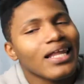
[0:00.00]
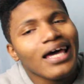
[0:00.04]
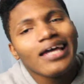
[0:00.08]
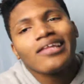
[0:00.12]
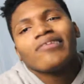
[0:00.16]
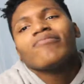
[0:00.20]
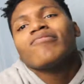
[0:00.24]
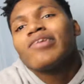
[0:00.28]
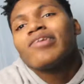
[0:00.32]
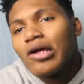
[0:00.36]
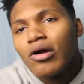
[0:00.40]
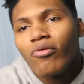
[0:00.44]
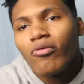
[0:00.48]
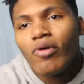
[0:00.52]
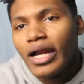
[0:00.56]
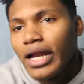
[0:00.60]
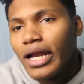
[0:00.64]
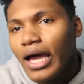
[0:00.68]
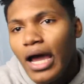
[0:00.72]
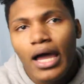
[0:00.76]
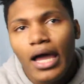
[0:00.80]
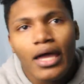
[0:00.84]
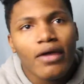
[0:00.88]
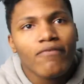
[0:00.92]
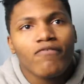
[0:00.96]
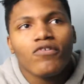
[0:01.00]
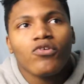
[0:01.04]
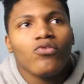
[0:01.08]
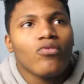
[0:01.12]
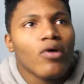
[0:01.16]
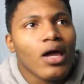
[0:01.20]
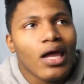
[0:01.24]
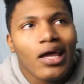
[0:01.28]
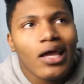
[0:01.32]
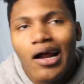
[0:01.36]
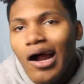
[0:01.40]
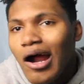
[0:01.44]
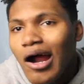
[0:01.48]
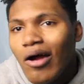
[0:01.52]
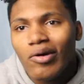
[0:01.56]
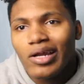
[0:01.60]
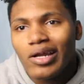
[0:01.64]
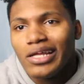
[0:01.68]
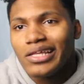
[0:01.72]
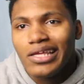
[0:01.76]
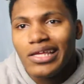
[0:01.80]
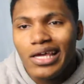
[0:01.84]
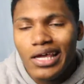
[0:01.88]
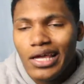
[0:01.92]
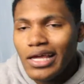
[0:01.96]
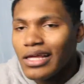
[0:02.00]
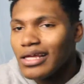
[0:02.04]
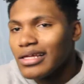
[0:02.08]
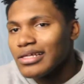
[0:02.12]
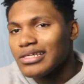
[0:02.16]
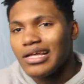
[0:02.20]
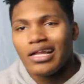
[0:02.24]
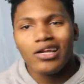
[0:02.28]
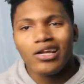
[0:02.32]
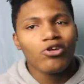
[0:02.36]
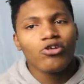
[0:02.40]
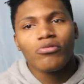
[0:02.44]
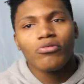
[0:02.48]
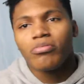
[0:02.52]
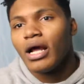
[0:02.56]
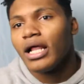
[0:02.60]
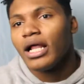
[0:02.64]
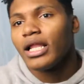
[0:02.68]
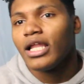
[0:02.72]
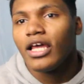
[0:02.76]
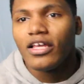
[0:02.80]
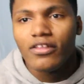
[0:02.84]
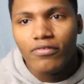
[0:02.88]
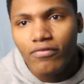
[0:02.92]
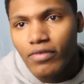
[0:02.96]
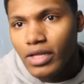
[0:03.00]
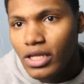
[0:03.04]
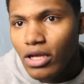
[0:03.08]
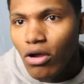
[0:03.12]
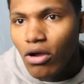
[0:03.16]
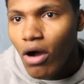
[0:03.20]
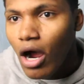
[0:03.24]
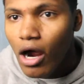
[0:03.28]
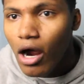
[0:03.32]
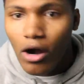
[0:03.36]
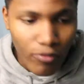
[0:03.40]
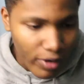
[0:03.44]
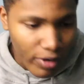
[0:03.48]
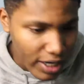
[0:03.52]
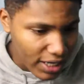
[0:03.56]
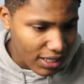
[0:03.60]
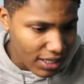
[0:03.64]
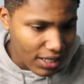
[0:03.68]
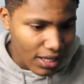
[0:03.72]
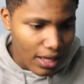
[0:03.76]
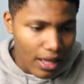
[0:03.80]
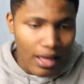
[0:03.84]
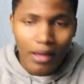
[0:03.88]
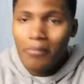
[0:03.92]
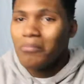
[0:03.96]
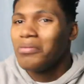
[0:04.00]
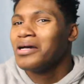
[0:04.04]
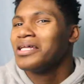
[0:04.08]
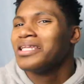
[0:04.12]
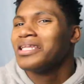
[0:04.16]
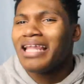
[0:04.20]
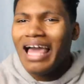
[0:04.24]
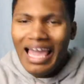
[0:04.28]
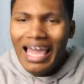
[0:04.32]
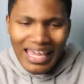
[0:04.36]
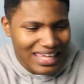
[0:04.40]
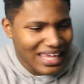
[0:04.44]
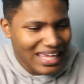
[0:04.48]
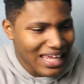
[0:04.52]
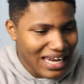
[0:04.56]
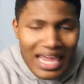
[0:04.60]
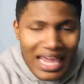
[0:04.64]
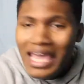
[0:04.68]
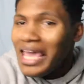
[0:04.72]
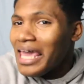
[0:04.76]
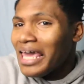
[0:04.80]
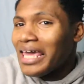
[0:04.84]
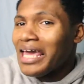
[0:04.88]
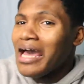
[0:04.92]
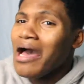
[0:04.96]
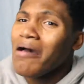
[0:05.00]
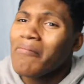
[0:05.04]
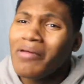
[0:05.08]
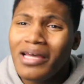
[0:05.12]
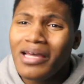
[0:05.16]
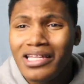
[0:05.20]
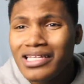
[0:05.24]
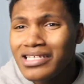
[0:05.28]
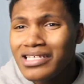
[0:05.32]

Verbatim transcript: Like the video right now if you ain't already did, because I know you probably liked the video already. But like it and comment